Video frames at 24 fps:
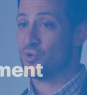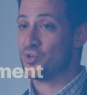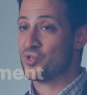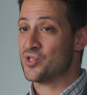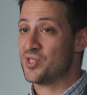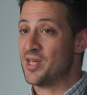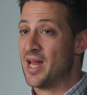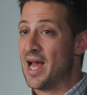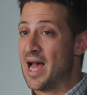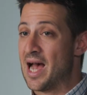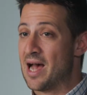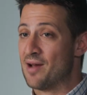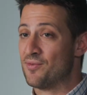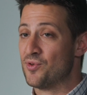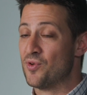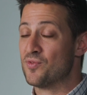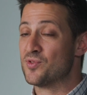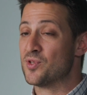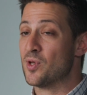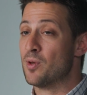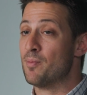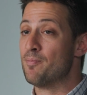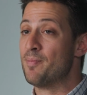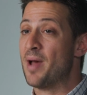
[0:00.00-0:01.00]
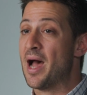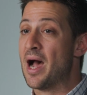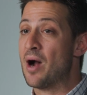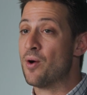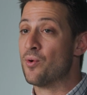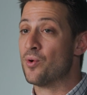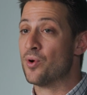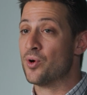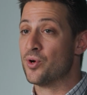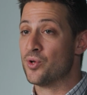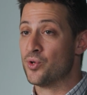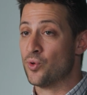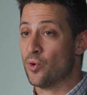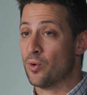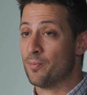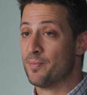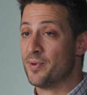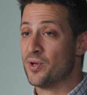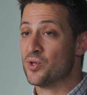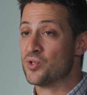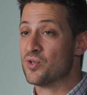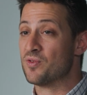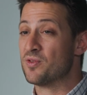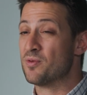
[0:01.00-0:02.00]
staff. You have to empower your
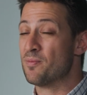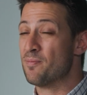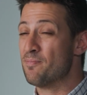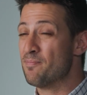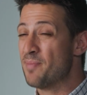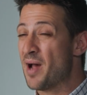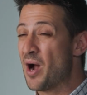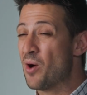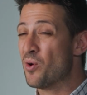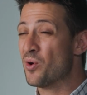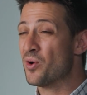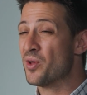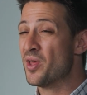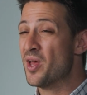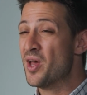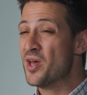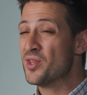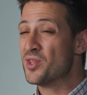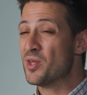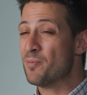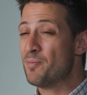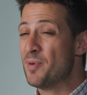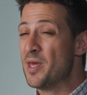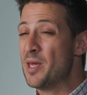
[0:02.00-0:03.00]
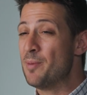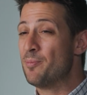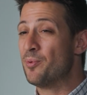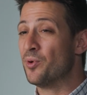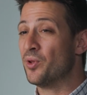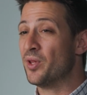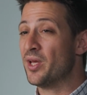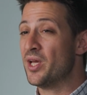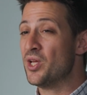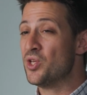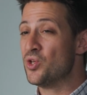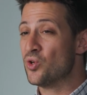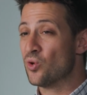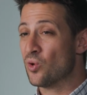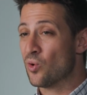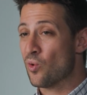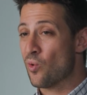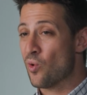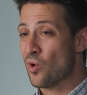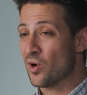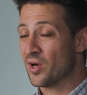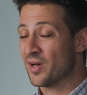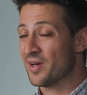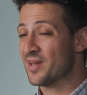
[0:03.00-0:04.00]
peers. You have to empower the people in your
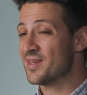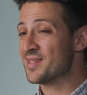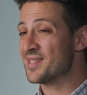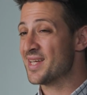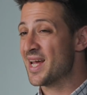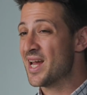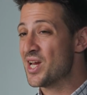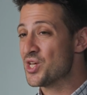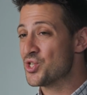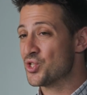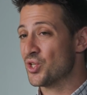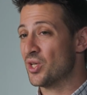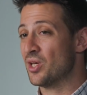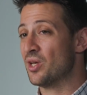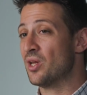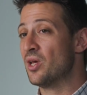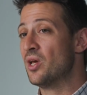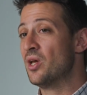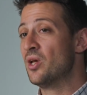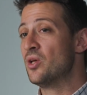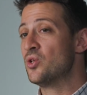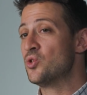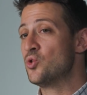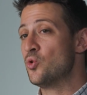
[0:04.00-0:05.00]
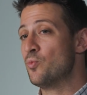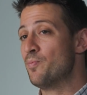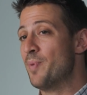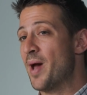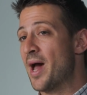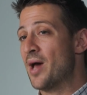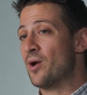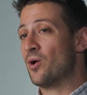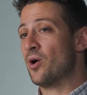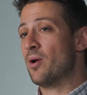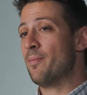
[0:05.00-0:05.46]
organization to better